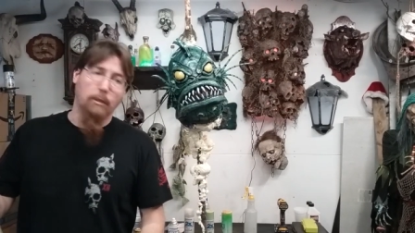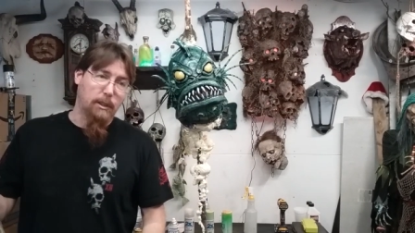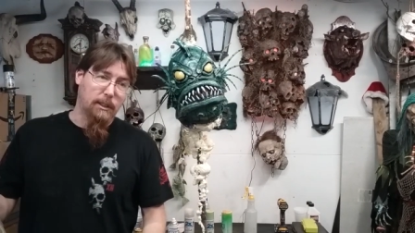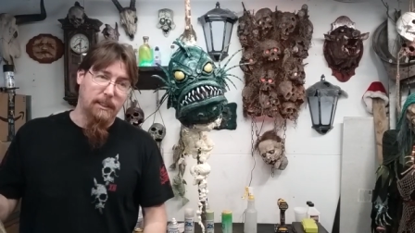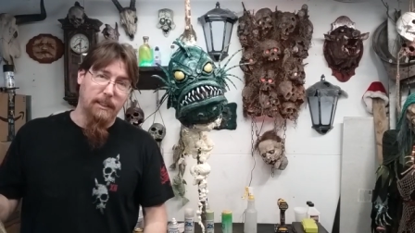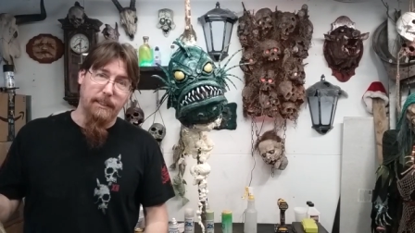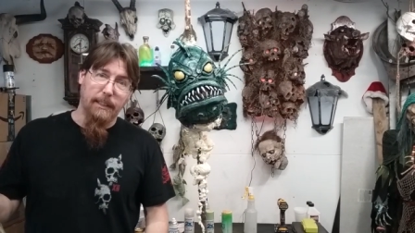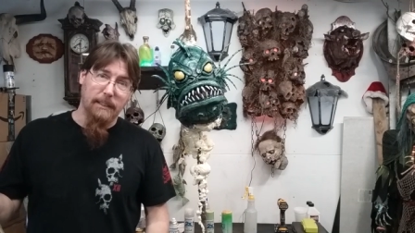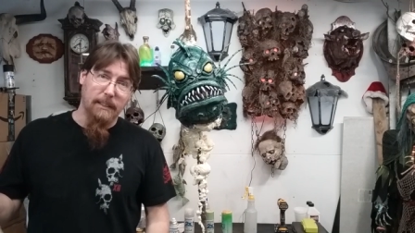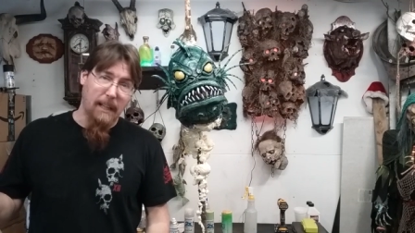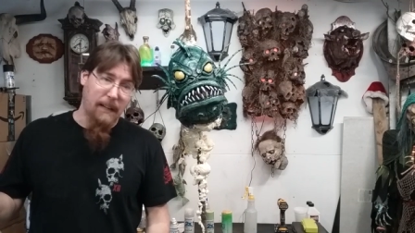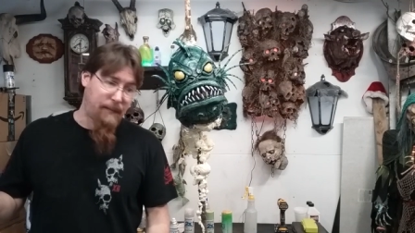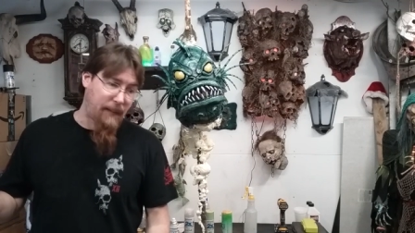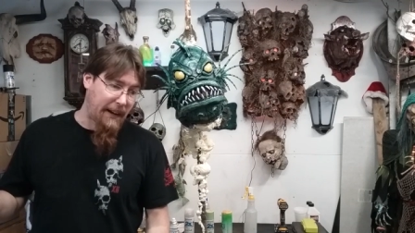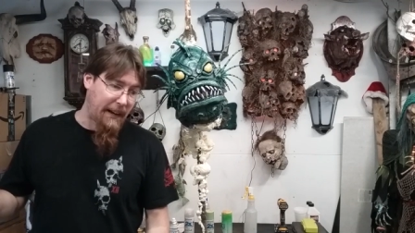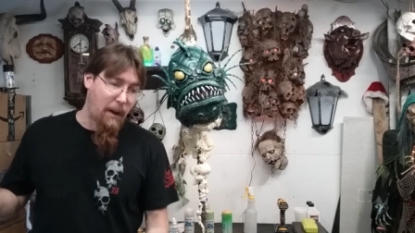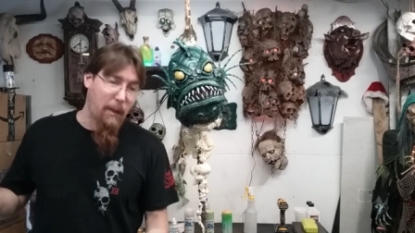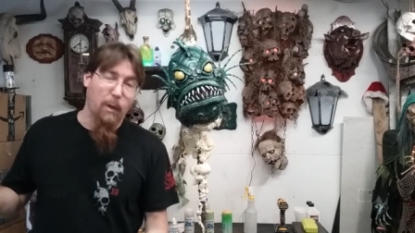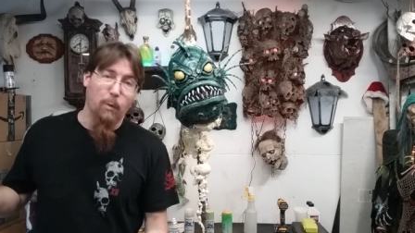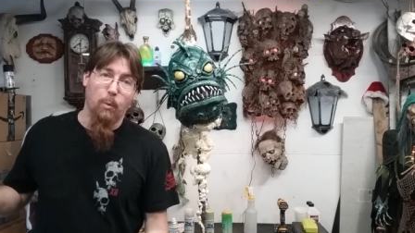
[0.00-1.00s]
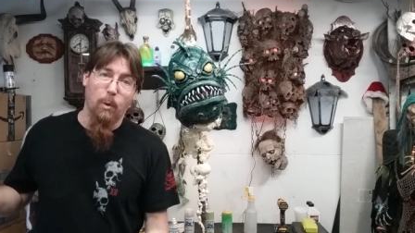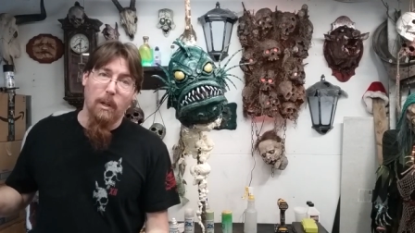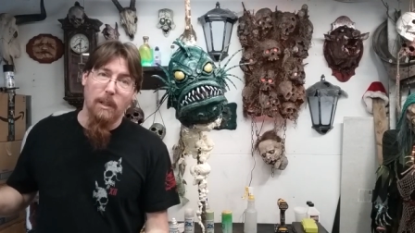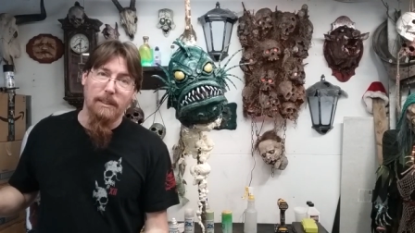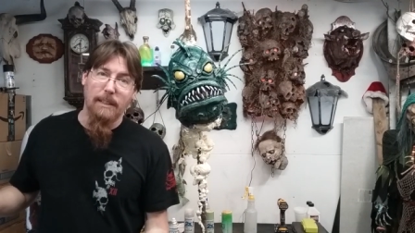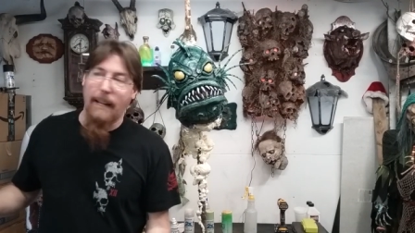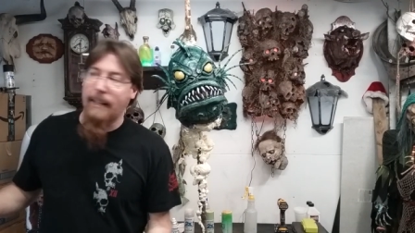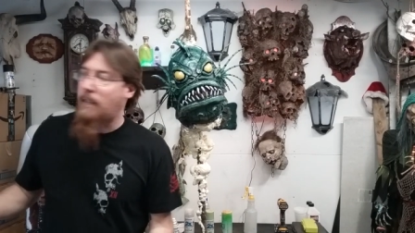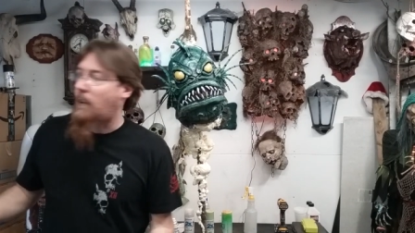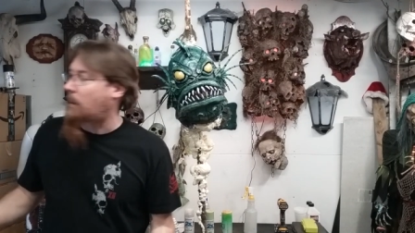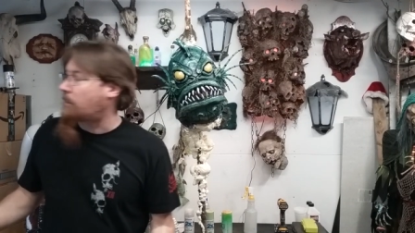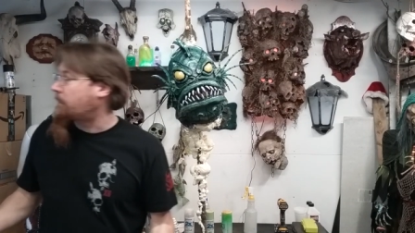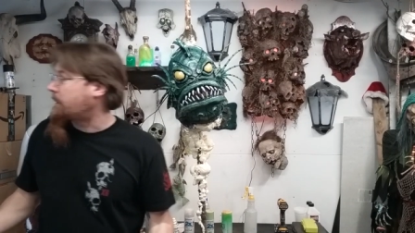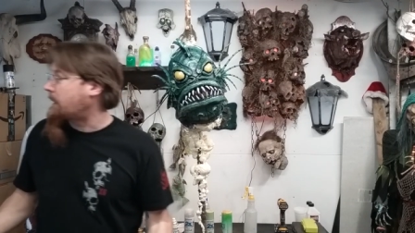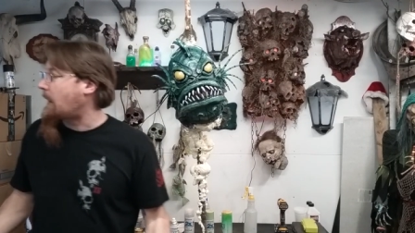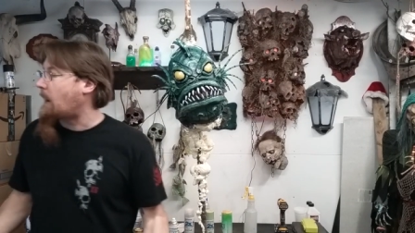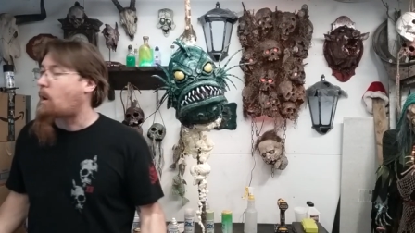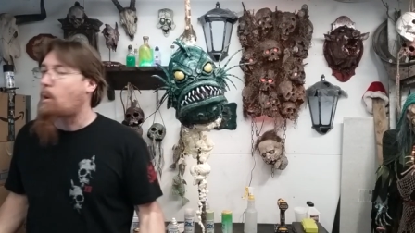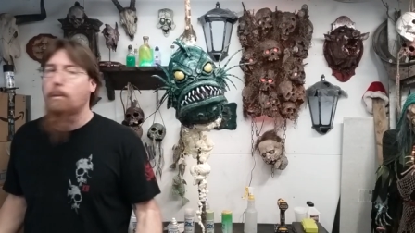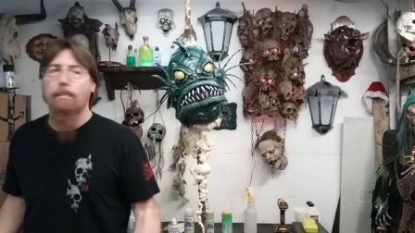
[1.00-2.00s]
are just sticks I find out in the woods. I cut them
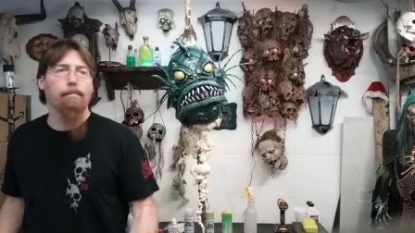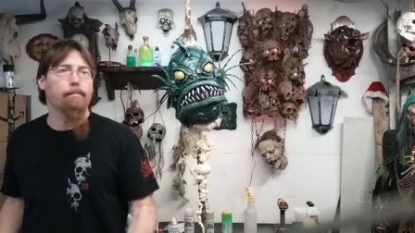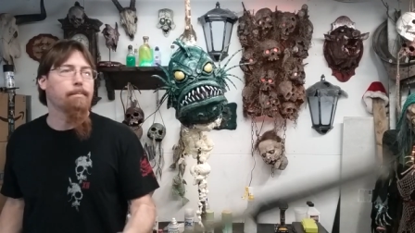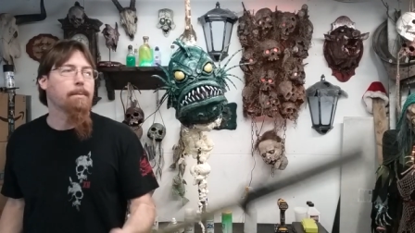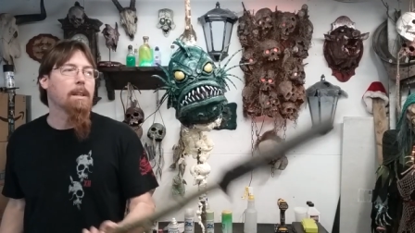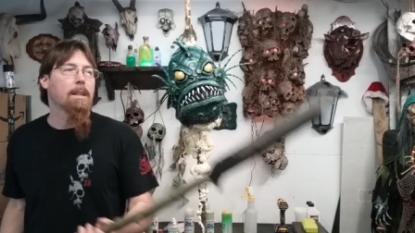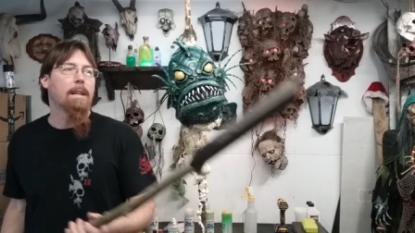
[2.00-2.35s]
down.